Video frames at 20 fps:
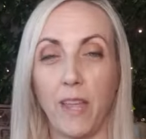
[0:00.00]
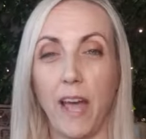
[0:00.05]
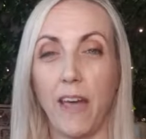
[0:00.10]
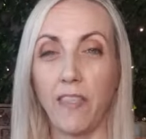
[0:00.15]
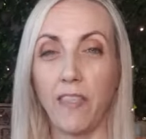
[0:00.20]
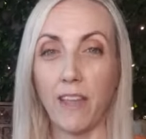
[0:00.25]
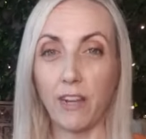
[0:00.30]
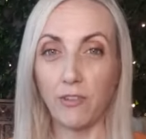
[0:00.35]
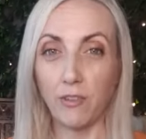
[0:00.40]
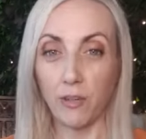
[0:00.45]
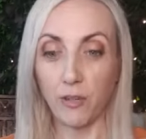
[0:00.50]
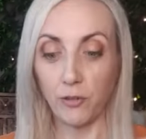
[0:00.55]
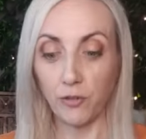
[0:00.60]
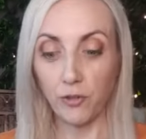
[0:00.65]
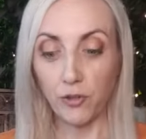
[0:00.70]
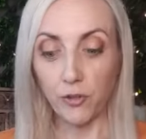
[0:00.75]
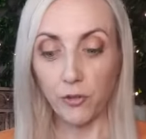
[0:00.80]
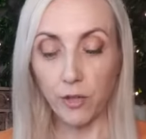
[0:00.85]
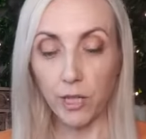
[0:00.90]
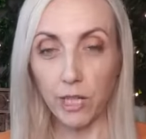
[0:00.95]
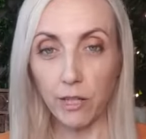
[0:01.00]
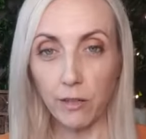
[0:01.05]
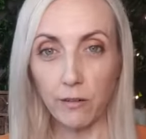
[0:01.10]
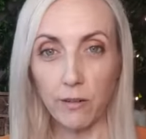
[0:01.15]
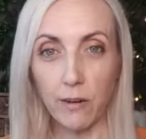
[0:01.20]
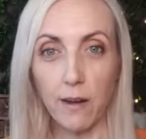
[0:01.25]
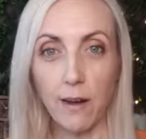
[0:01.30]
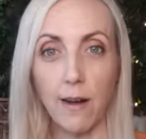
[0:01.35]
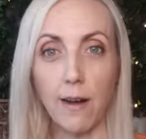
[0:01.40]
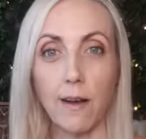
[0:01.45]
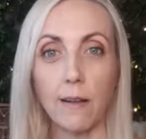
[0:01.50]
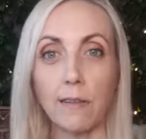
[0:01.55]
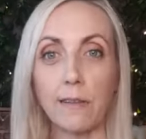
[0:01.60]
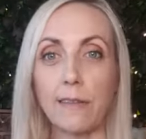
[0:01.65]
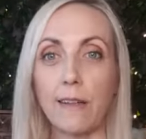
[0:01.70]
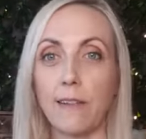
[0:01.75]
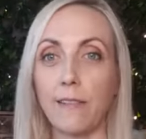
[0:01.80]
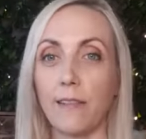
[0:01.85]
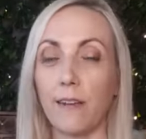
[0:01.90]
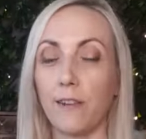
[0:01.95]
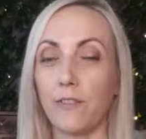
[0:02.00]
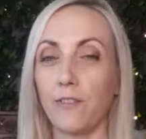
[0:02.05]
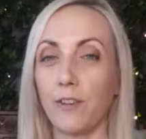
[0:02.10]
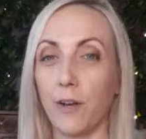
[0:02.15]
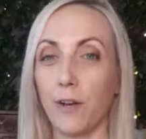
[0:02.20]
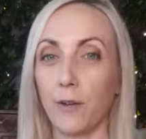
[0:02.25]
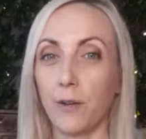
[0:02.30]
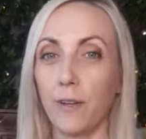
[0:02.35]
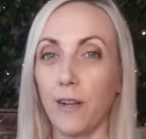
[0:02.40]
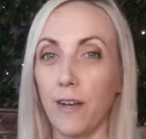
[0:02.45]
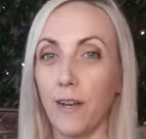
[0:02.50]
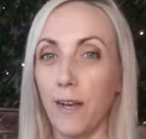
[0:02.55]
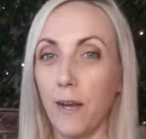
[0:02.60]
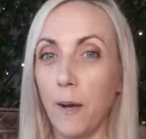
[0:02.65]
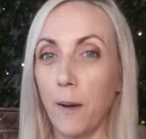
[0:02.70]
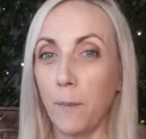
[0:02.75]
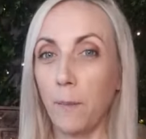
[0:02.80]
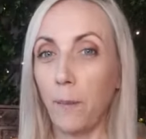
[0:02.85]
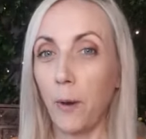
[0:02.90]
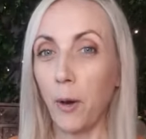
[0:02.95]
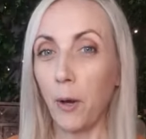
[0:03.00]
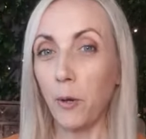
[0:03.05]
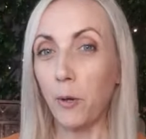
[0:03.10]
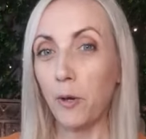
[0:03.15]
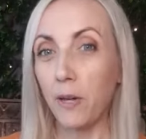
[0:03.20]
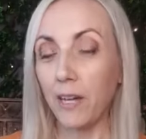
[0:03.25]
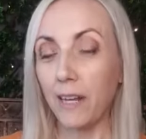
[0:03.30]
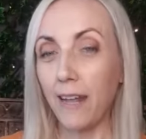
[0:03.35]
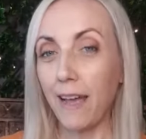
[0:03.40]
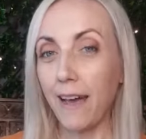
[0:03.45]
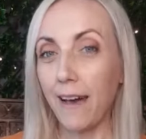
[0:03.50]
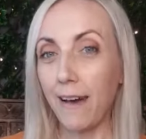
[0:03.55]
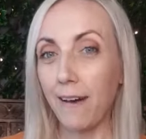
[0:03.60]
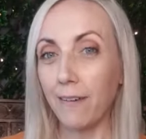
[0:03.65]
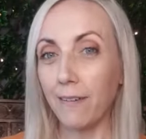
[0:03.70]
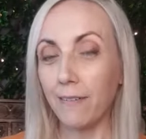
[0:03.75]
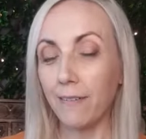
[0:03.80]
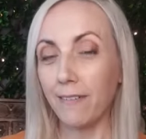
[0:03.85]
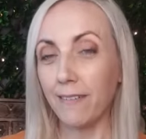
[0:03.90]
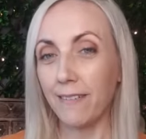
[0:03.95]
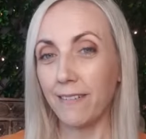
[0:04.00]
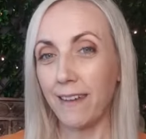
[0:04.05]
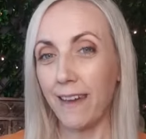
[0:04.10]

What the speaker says: and they don't trigger us and they don't poke at our